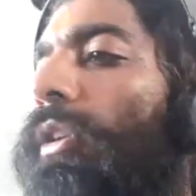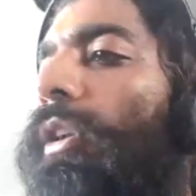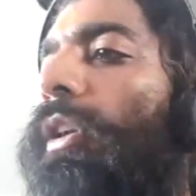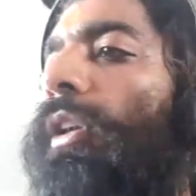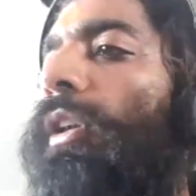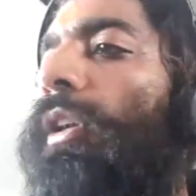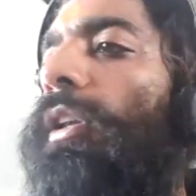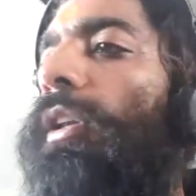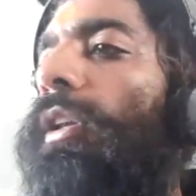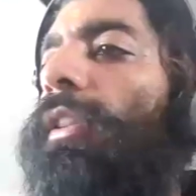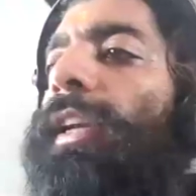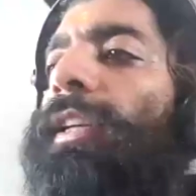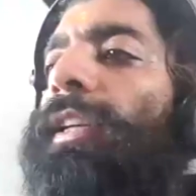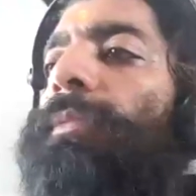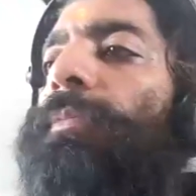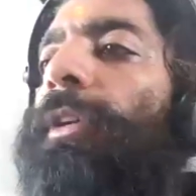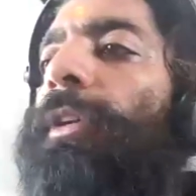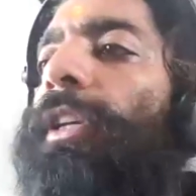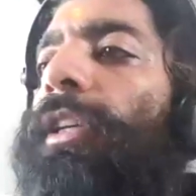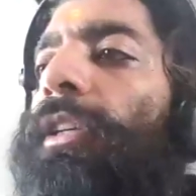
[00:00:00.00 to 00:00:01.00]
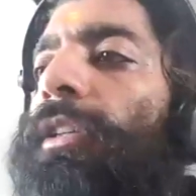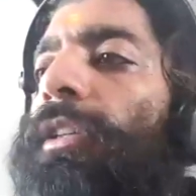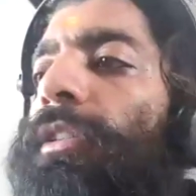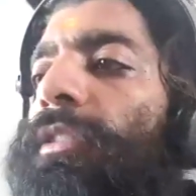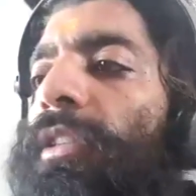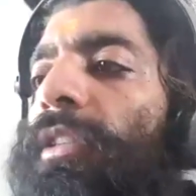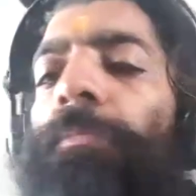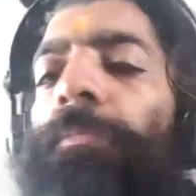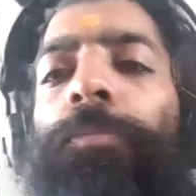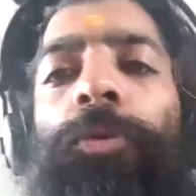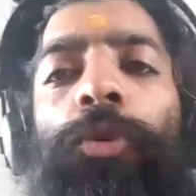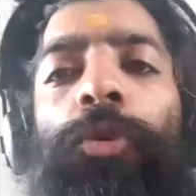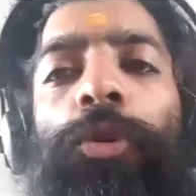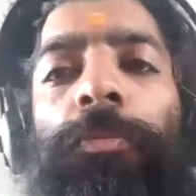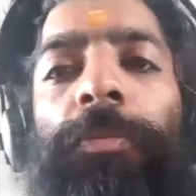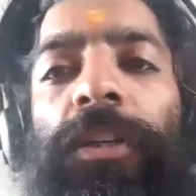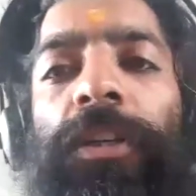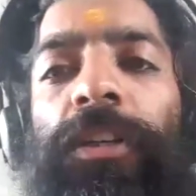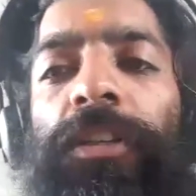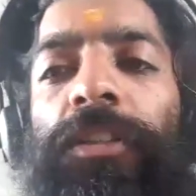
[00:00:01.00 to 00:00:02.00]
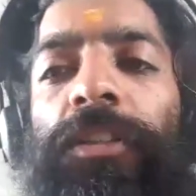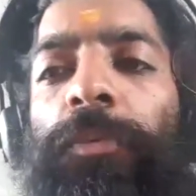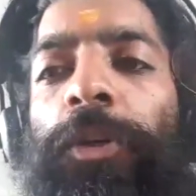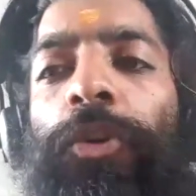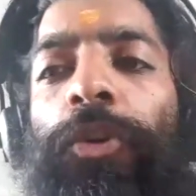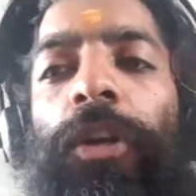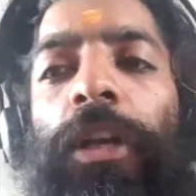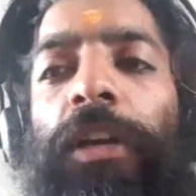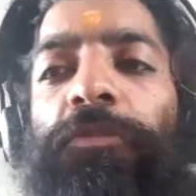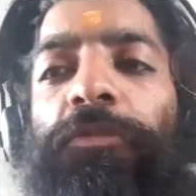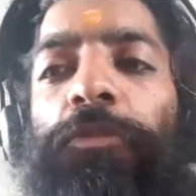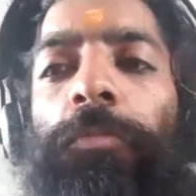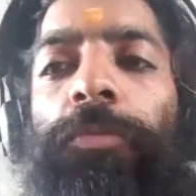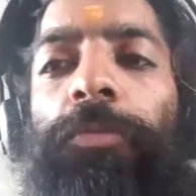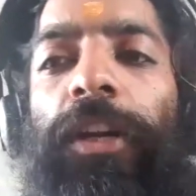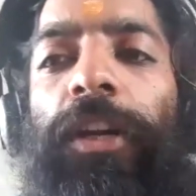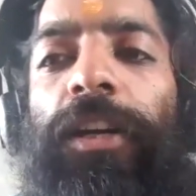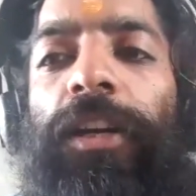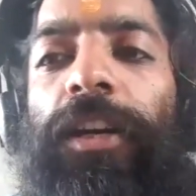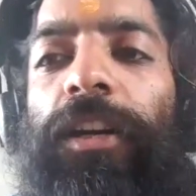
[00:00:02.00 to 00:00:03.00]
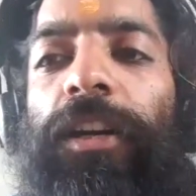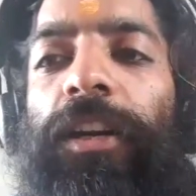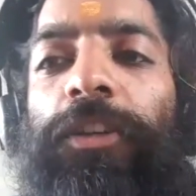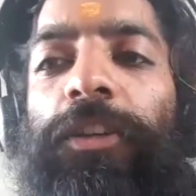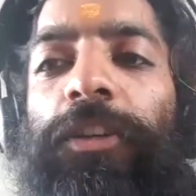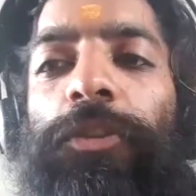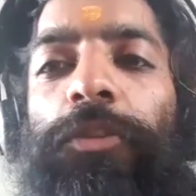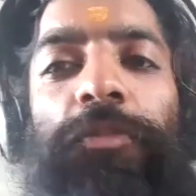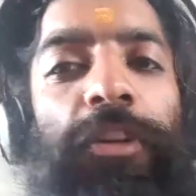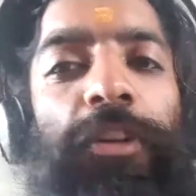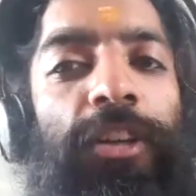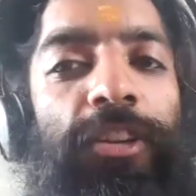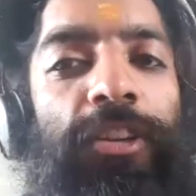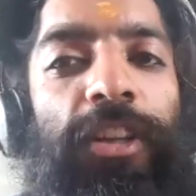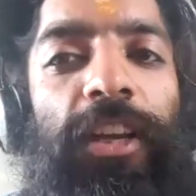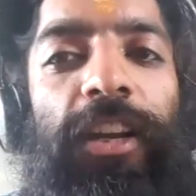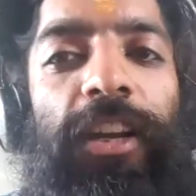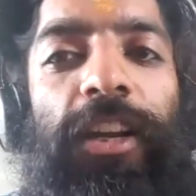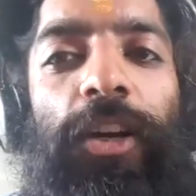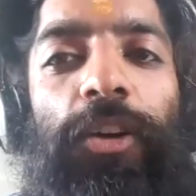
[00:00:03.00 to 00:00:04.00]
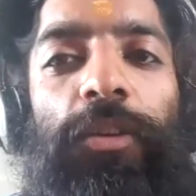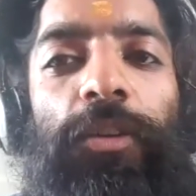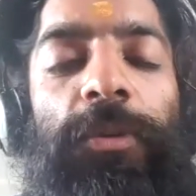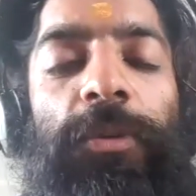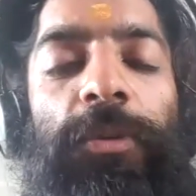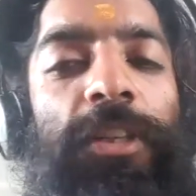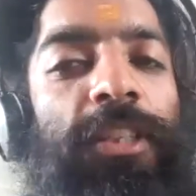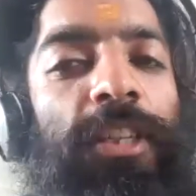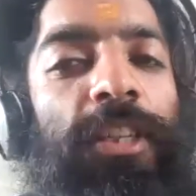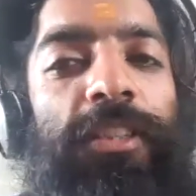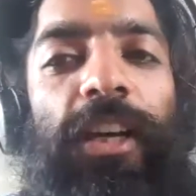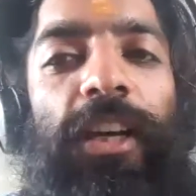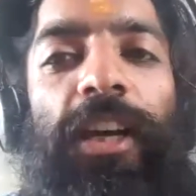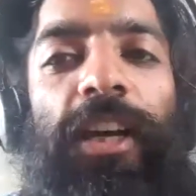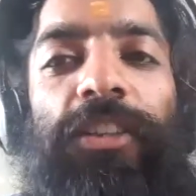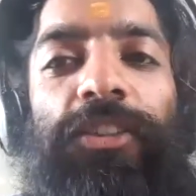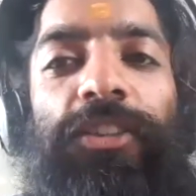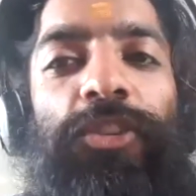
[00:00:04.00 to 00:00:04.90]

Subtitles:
that's pretty simple because we don't have to break our head to figure that out. We just ask your